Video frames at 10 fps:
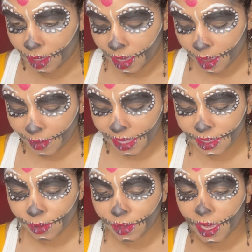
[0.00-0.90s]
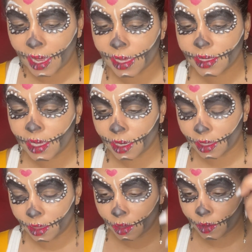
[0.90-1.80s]
I'm not done with the eyes yet
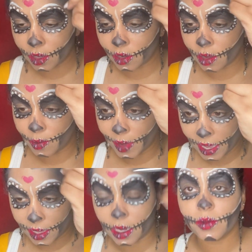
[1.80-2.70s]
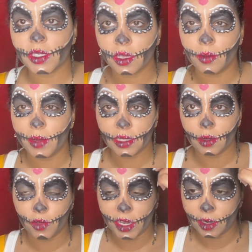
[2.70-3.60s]
either. We're going to go back, and I'm just going to make
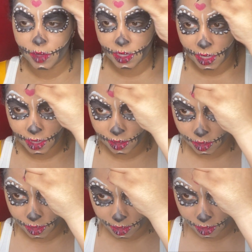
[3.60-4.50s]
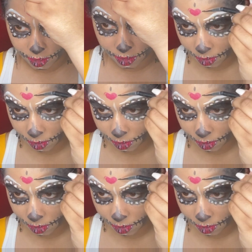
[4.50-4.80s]
some random designs on there.